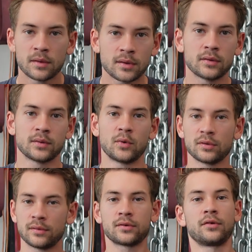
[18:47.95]
So the moral
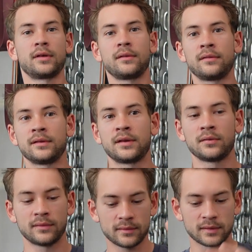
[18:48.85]
of the story is that
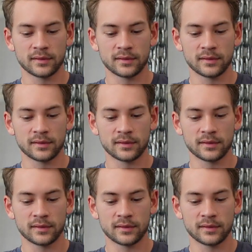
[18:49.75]
there's